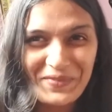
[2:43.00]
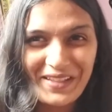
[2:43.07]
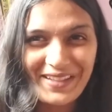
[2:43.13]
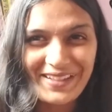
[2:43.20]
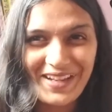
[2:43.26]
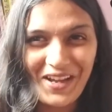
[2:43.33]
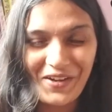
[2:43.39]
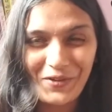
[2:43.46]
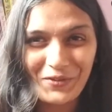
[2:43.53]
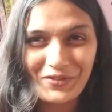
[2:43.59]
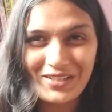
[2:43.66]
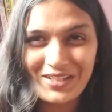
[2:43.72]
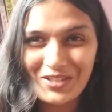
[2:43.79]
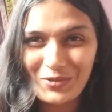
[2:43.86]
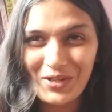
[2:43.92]
Now,
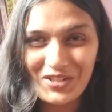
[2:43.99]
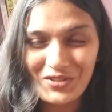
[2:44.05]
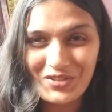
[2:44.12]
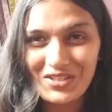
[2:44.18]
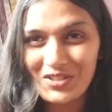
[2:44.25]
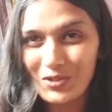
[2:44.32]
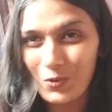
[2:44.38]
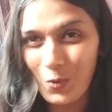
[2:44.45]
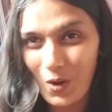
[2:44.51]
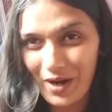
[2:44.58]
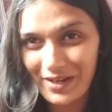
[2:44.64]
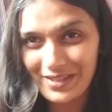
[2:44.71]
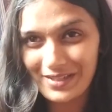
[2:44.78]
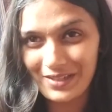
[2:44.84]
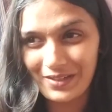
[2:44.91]
this question is
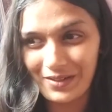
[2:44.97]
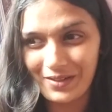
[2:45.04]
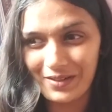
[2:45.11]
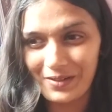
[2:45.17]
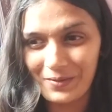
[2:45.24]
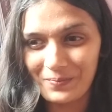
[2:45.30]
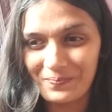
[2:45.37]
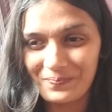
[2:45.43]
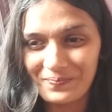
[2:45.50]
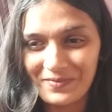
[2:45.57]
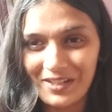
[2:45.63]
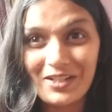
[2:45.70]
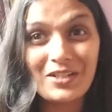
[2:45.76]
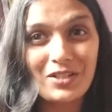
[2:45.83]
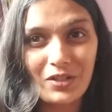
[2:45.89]
quite
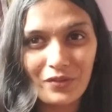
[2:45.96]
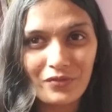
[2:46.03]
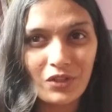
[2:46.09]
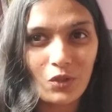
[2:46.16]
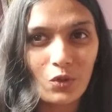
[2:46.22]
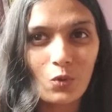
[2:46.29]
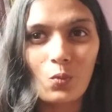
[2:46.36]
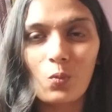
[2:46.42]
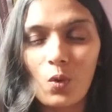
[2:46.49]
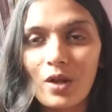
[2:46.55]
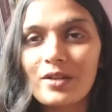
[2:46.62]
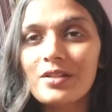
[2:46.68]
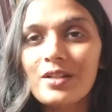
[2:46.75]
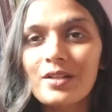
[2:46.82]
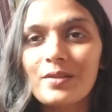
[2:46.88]
a difficult
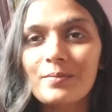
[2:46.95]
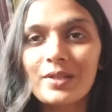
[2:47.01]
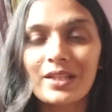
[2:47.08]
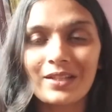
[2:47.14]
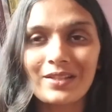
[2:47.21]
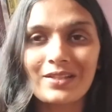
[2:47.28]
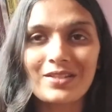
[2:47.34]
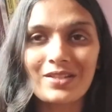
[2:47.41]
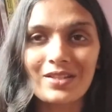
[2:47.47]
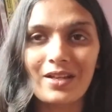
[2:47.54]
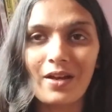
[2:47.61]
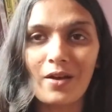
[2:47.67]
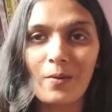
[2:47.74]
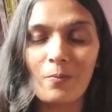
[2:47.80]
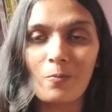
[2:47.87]
one because
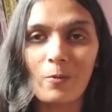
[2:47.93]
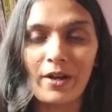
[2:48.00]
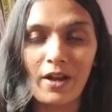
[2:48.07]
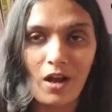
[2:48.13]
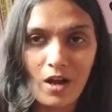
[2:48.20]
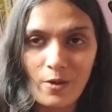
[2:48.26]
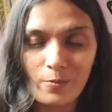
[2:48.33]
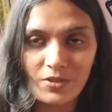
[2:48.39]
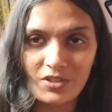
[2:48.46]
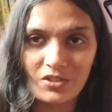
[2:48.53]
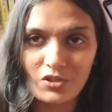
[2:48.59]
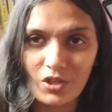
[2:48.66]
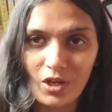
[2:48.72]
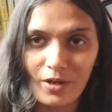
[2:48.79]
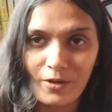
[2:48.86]
when I was a
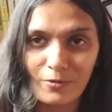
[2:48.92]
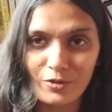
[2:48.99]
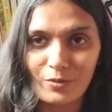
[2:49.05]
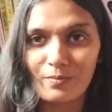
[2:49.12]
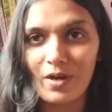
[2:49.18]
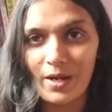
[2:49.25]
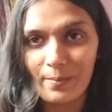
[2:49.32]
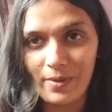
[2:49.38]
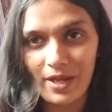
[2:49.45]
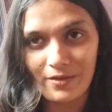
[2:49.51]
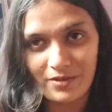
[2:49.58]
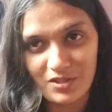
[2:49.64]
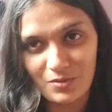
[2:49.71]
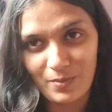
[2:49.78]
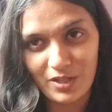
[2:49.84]
child, my
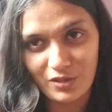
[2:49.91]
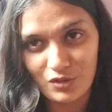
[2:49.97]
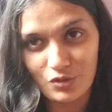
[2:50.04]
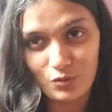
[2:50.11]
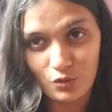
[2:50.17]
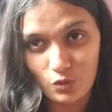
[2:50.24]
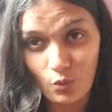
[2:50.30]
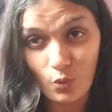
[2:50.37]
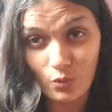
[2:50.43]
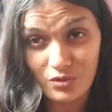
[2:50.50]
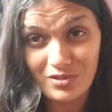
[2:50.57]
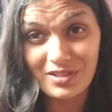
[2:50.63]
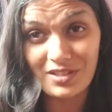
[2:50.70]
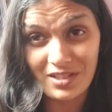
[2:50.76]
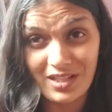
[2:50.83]
parents made us do
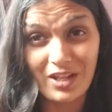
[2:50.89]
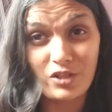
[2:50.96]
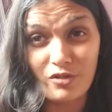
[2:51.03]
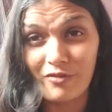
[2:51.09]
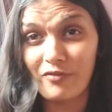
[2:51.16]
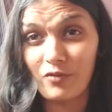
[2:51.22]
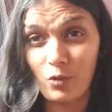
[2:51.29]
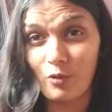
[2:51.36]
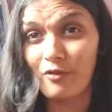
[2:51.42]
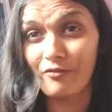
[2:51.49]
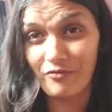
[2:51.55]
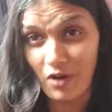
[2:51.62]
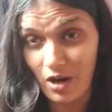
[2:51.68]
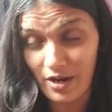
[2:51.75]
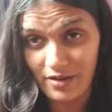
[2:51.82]
chores since the age of 4 or
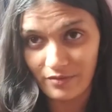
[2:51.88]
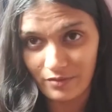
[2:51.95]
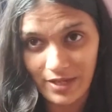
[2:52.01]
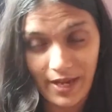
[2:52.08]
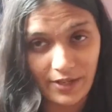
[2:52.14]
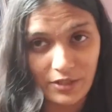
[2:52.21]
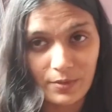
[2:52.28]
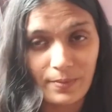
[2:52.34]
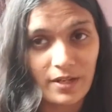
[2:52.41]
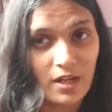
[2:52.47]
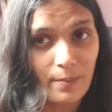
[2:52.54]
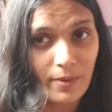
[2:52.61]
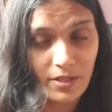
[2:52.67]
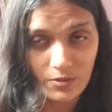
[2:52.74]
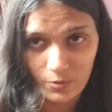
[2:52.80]
5. We had to pick
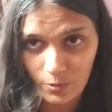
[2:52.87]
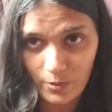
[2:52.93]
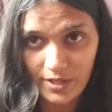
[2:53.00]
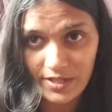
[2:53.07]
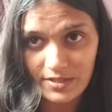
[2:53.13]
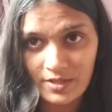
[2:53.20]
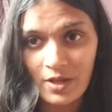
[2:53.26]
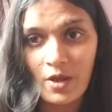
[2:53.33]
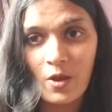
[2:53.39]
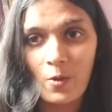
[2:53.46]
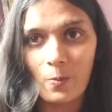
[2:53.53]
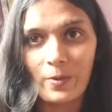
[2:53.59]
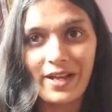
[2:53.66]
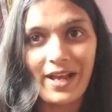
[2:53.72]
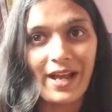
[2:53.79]
up our toys,
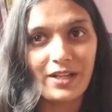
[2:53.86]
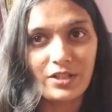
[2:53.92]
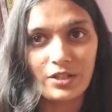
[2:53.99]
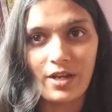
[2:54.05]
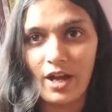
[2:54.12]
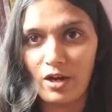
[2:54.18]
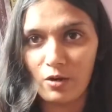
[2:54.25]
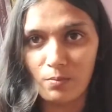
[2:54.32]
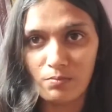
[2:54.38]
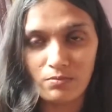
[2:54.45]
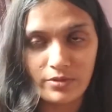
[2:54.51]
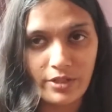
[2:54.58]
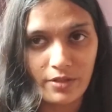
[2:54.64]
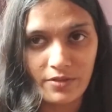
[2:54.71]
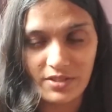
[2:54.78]
we had to help,
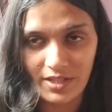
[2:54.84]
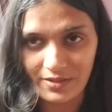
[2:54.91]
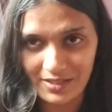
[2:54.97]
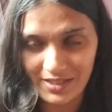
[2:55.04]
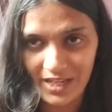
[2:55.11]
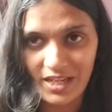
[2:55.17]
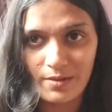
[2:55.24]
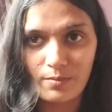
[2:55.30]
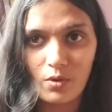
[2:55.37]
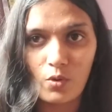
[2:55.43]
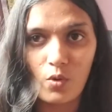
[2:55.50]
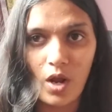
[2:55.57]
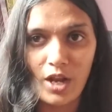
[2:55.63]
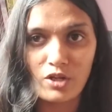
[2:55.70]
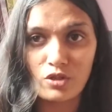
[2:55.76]
set the
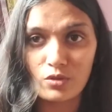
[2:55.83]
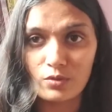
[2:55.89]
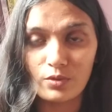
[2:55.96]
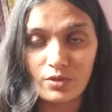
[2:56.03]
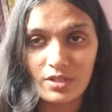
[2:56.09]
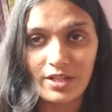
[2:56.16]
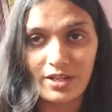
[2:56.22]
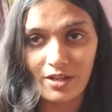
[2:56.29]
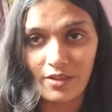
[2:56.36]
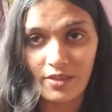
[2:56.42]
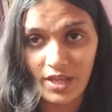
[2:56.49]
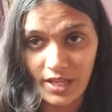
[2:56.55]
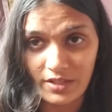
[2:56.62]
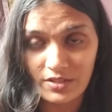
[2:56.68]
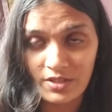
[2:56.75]
table and do those little
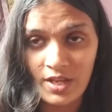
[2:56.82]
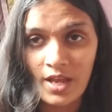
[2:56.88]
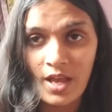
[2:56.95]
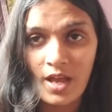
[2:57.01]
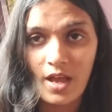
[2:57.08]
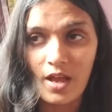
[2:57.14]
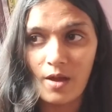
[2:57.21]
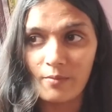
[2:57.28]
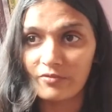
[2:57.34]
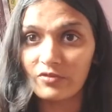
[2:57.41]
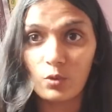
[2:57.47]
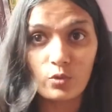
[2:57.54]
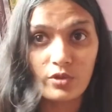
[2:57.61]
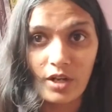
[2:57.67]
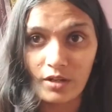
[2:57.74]
things,
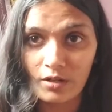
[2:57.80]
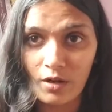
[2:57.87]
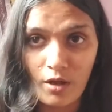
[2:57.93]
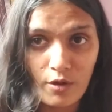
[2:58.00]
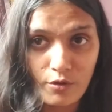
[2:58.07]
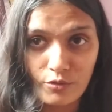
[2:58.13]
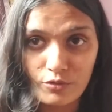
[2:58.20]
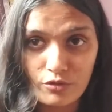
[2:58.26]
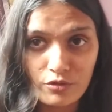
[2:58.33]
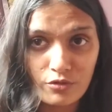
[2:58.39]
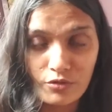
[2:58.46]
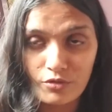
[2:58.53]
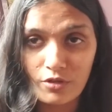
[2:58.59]
fold our clothes,